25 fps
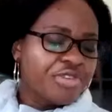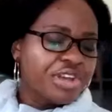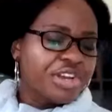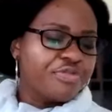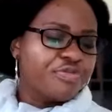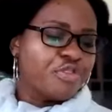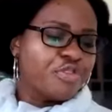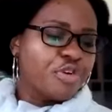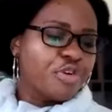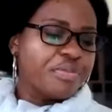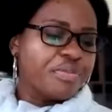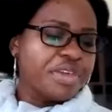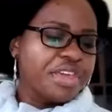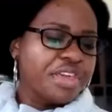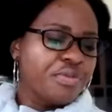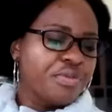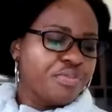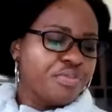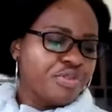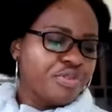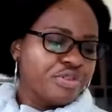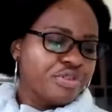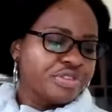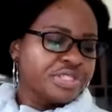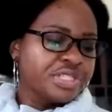read from
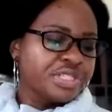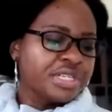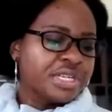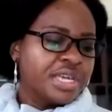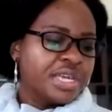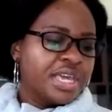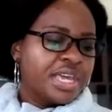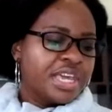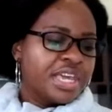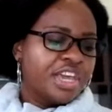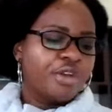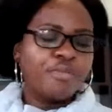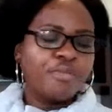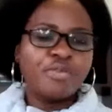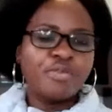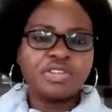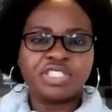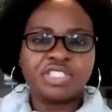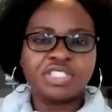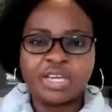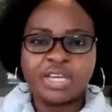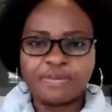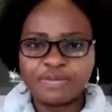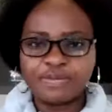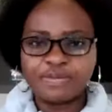Hebrews. Hebrews
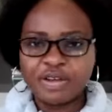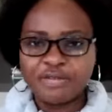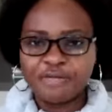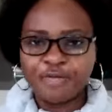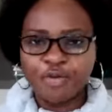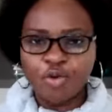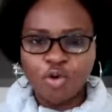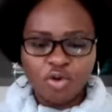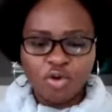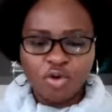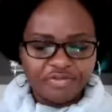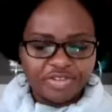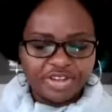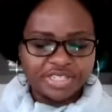chapter 4,